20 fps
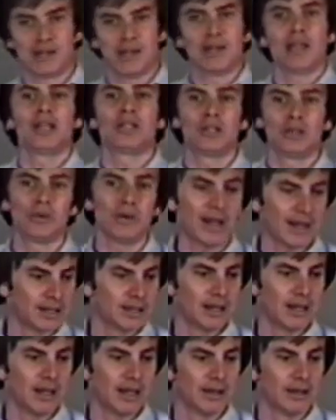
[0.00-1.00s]
to get your act
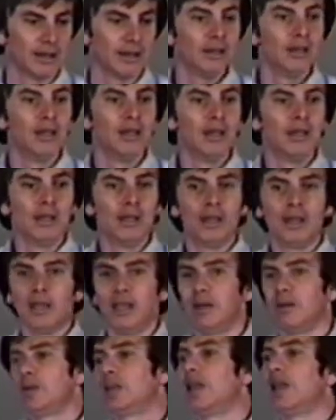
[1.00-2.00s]
together,
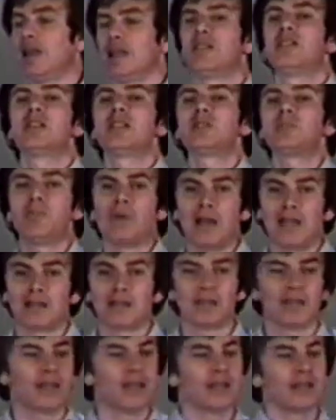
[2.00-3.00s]
in getting this part
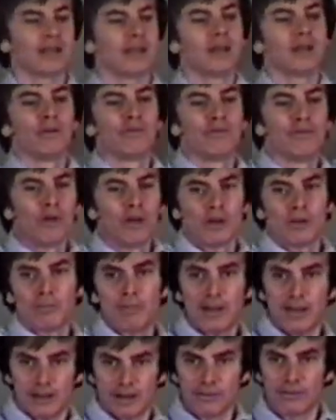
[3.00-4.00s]
together, it'll fall
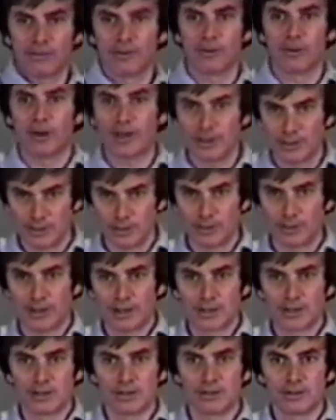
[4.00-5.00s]
apart in four other
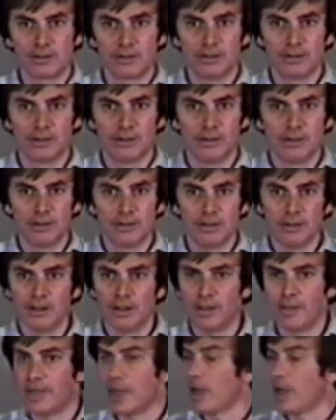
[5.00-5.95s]
directions. And the